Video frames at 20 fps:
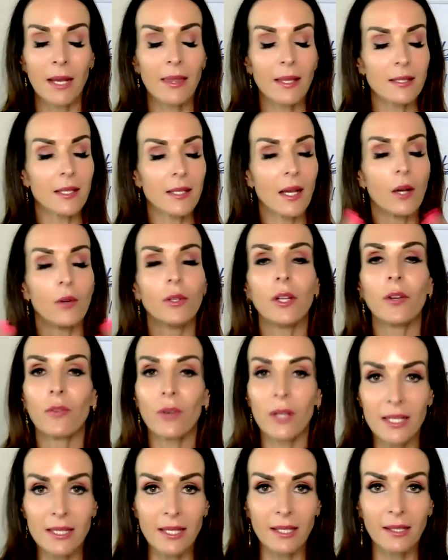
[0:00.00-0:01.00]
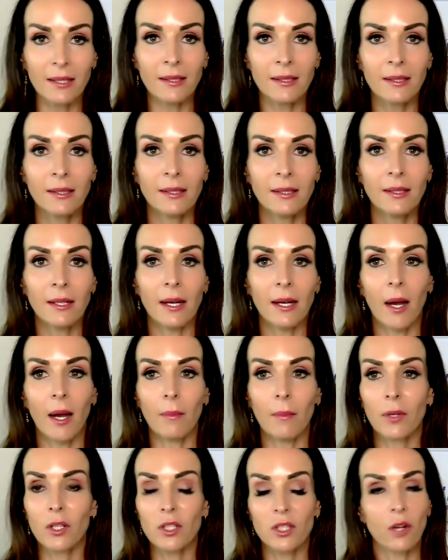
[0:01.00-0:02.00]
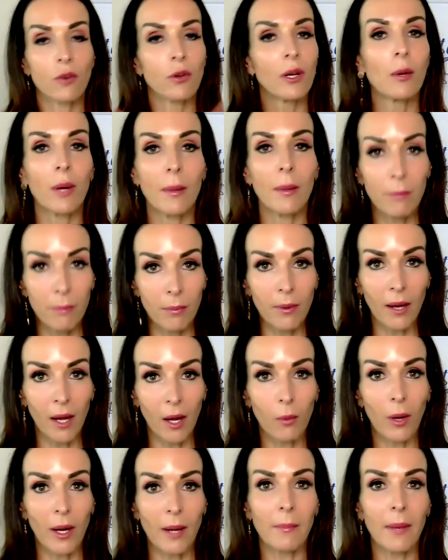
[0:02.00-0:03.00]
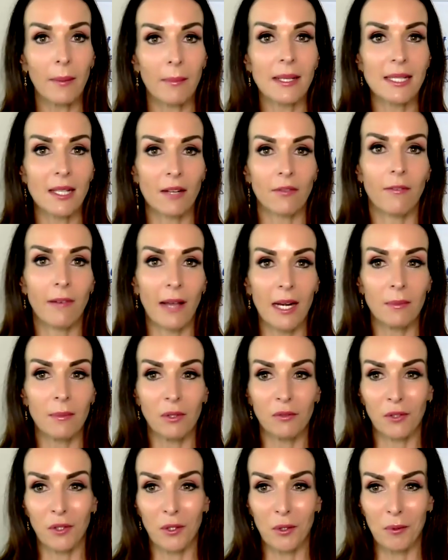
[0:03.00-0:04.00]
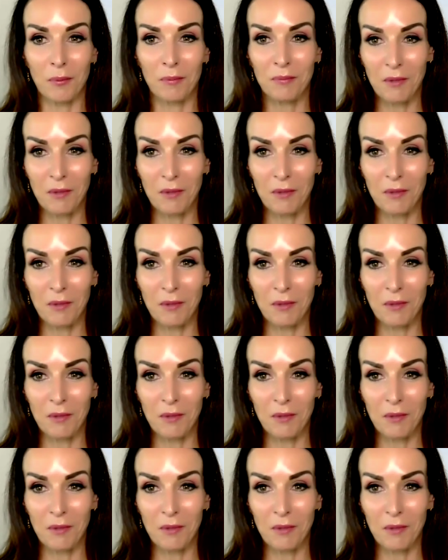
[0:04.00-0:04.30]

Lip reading: and that's the only reason because I really want to make myself available for you.